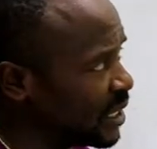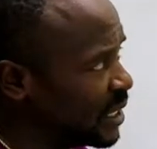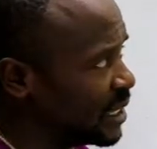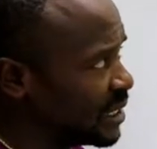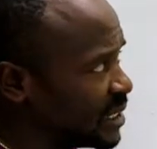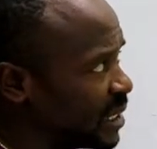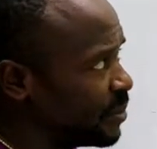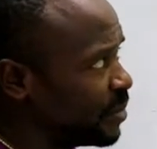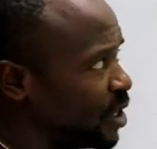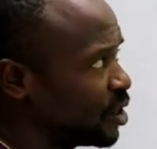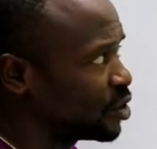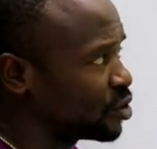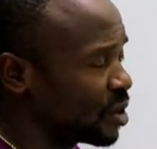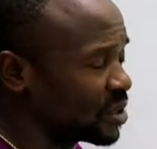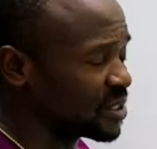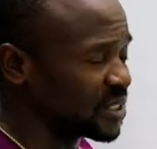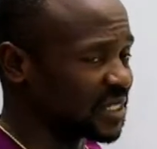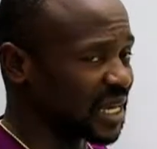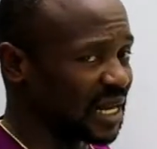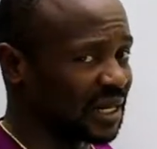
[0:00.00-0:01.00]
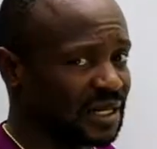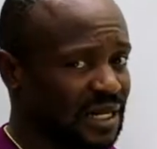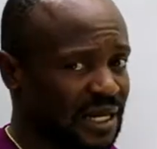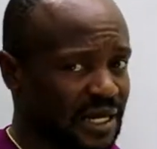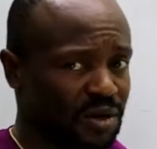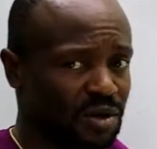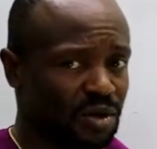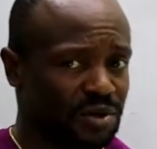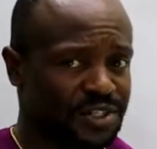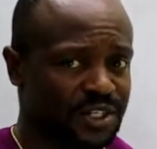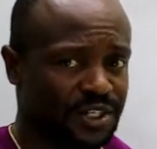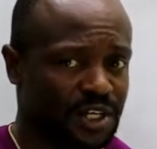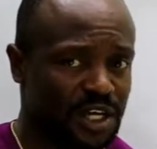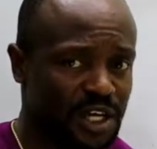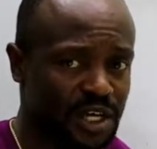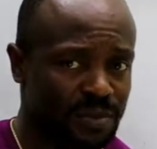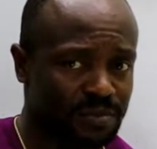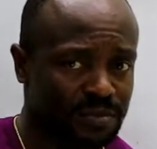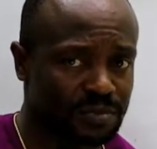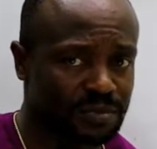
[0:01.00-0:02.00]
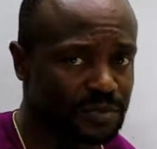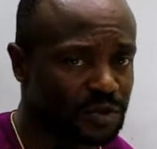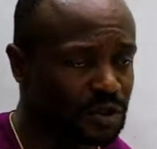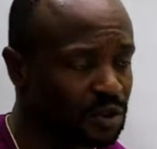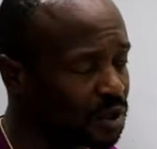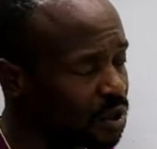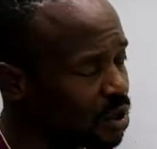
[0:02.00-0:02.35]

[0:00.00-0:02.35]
examination standard or scheme,